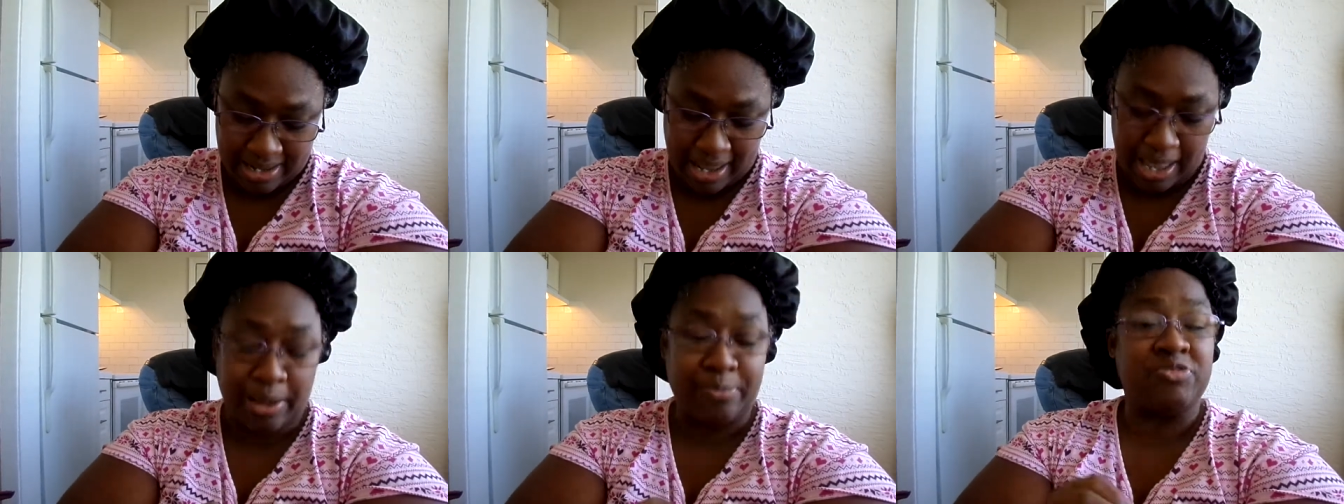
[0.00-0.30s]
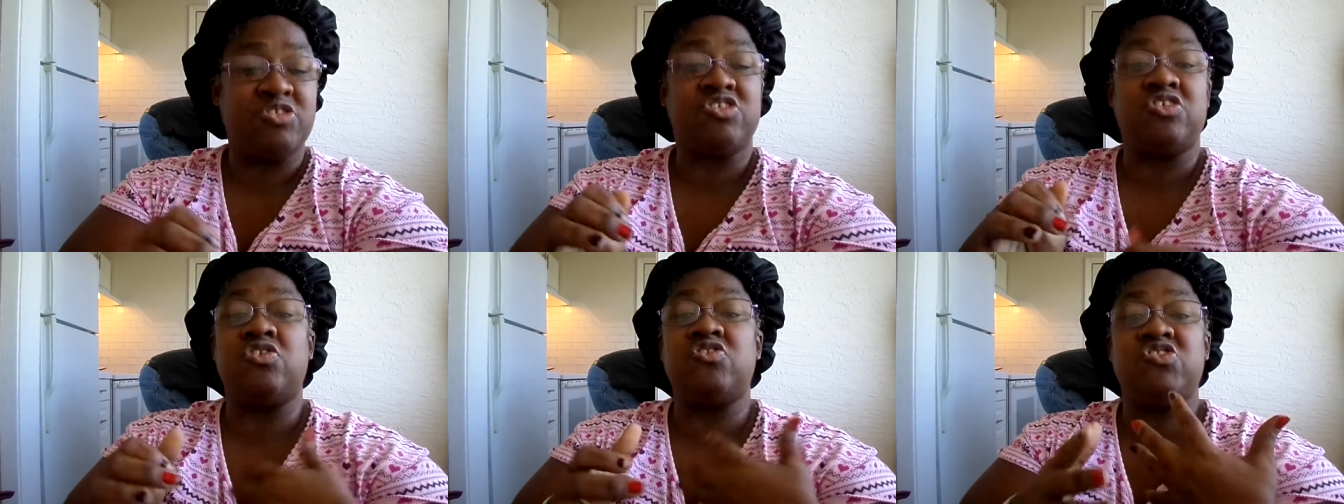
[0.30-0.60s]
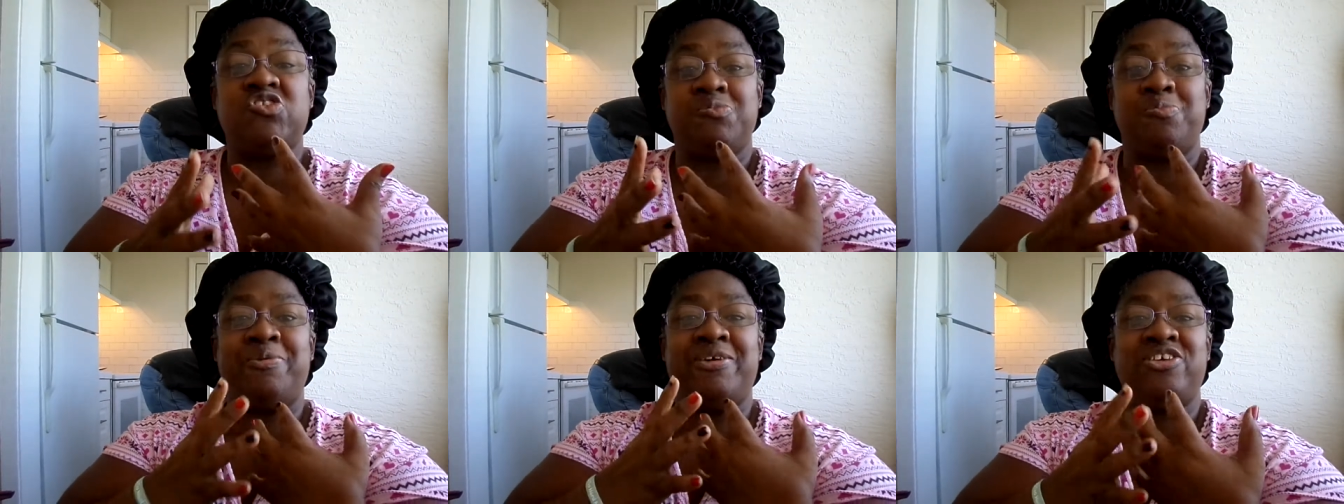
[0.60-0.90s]
I'm so
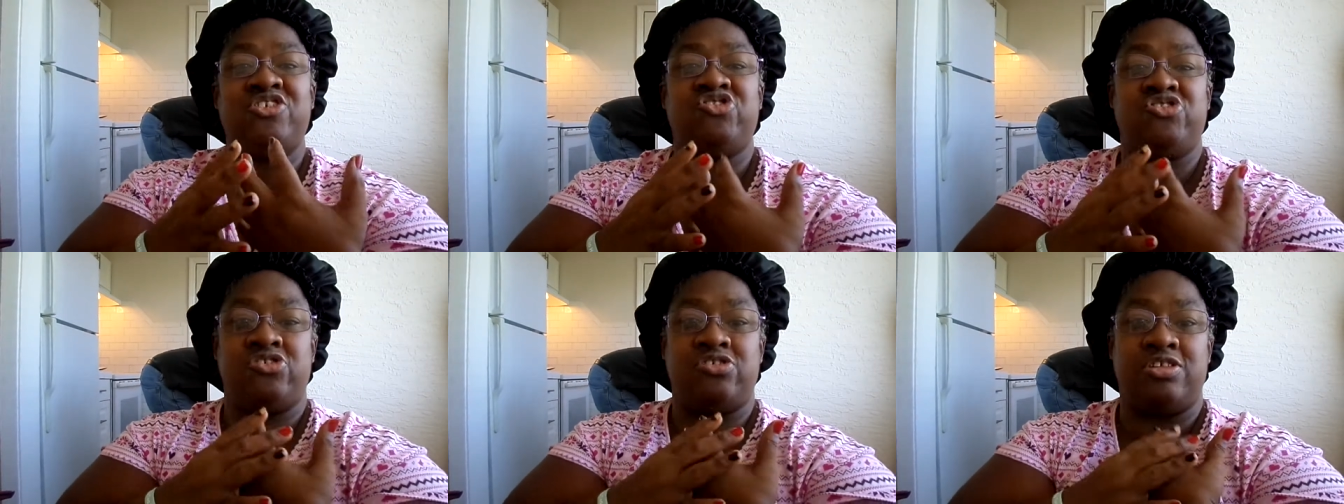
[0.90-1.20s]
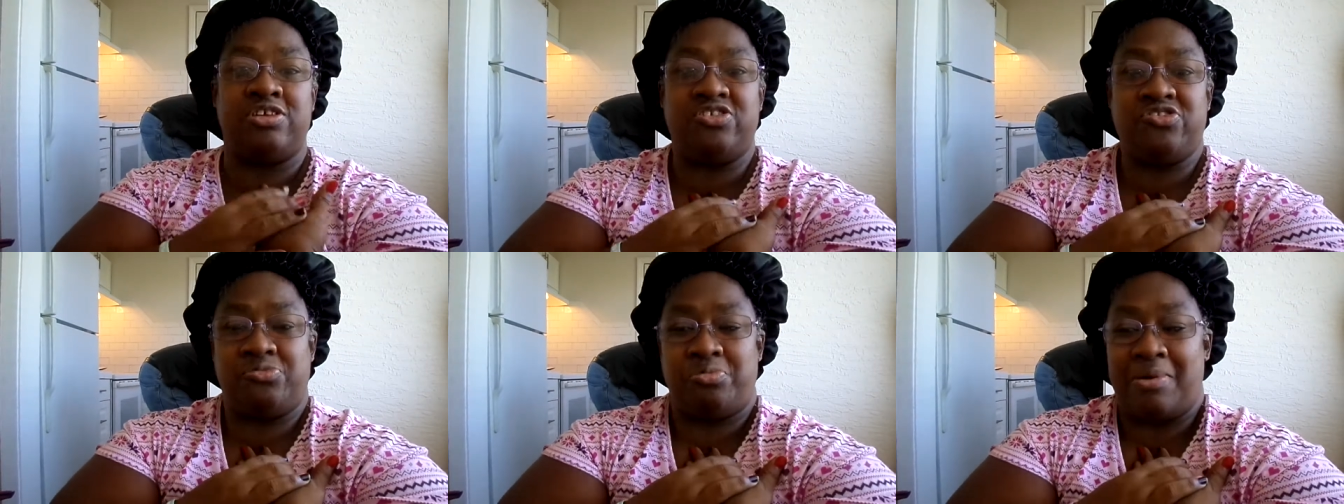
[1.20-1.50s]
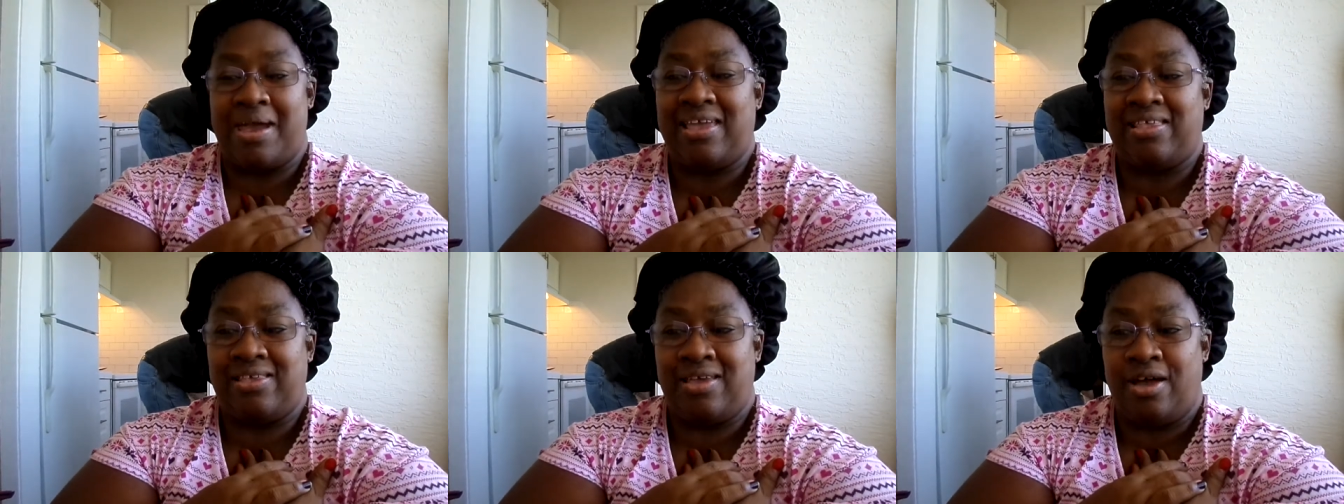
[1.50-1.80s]
speechless
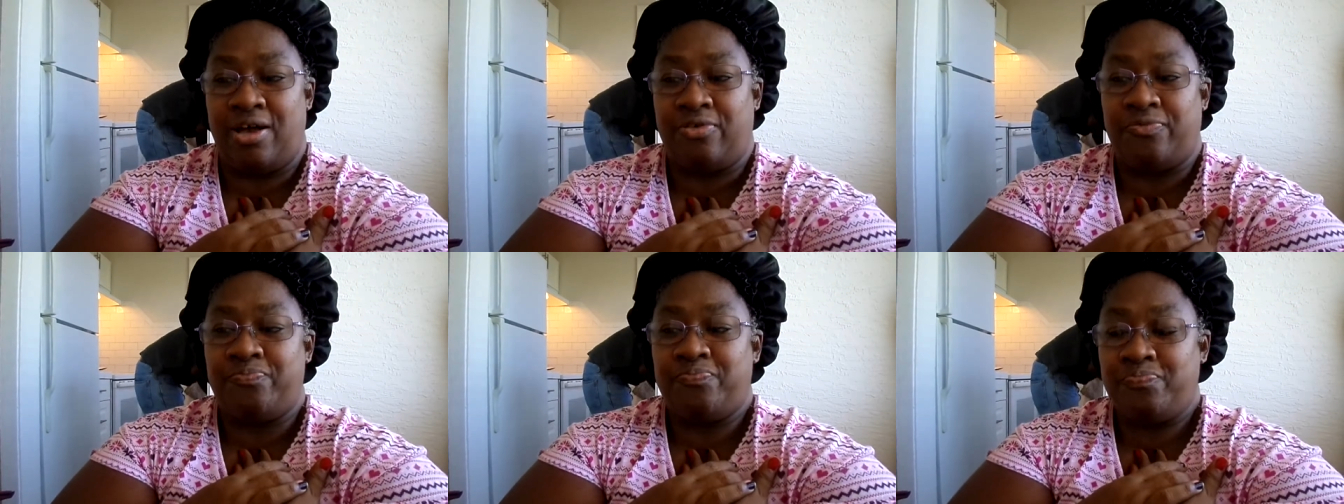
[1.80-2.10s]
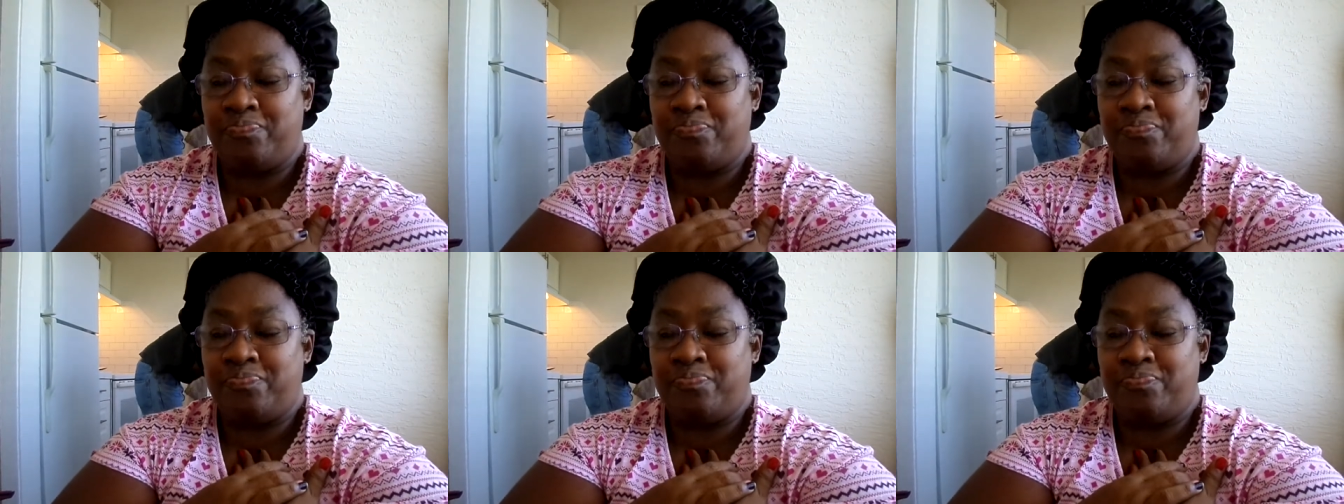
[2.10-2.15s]
right now.